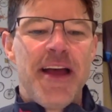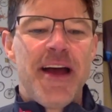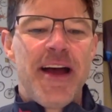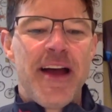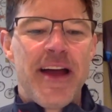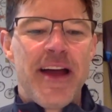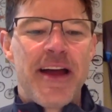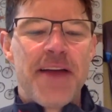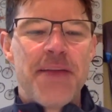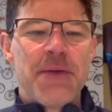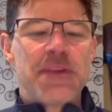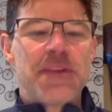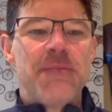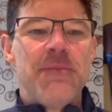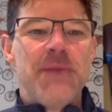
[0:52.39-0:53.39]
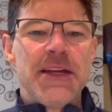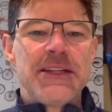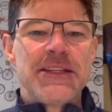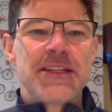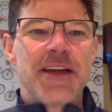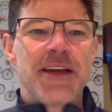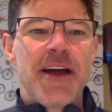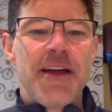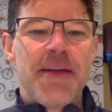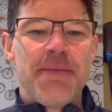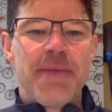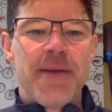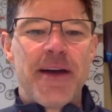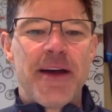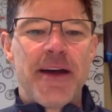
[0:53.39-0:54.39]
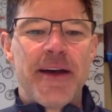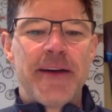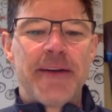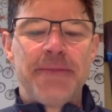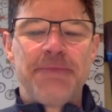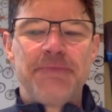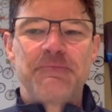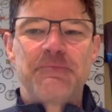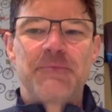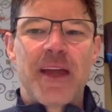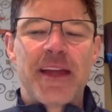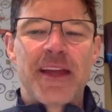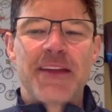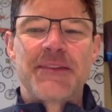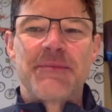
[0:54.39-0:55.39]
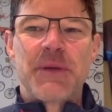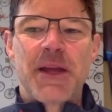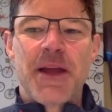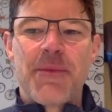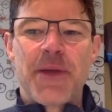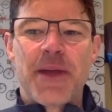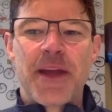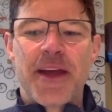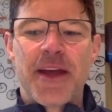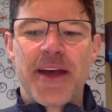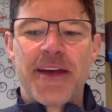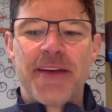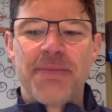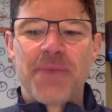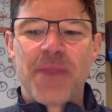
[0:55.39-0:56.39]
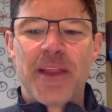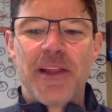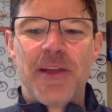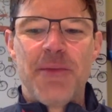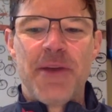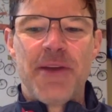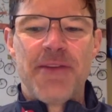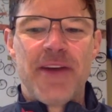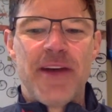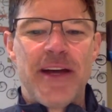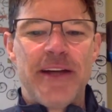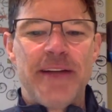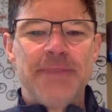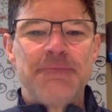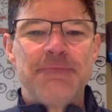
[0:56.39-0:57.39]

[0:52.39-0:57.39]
I must admit I'm, I guess, becoming a little bit of a